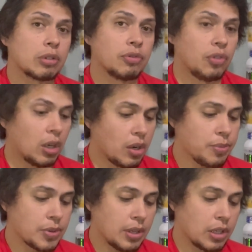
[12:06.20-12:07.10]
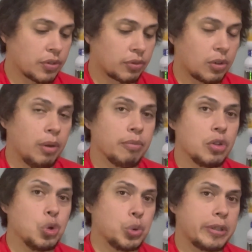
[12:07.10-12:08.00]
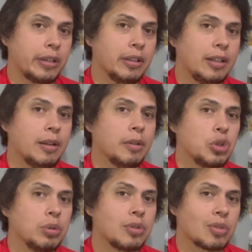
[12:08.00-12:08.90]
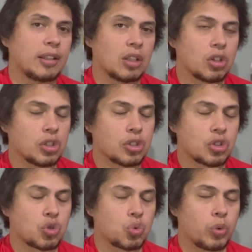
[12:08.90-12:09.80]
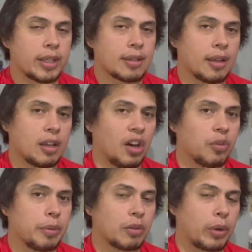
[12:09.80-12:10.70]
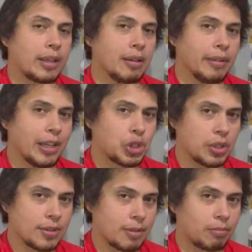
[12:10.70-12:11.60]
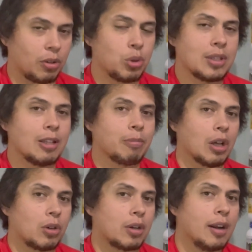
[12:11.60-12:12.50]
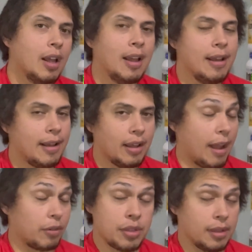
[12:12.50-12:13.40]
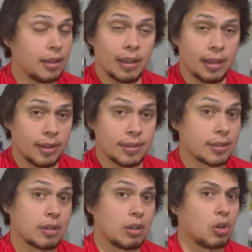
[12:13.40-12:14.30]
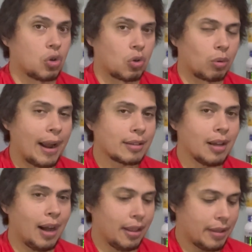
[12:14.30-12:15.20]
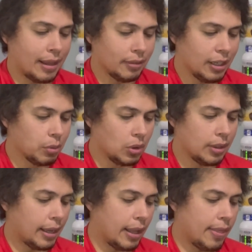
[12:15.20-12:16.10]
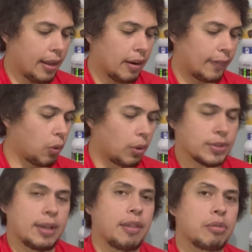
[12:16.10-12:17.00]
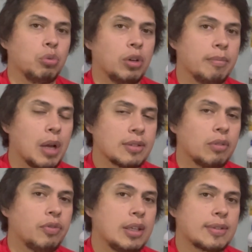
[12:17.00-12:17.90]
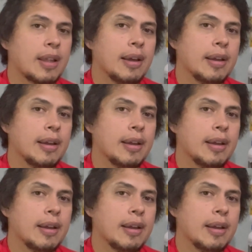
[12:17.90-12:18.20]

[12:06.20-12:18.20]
Farms is from New Zealand due to strict government regulations and protein powder. Everything is correct on that label. And then of course I threw in Muscle Feast.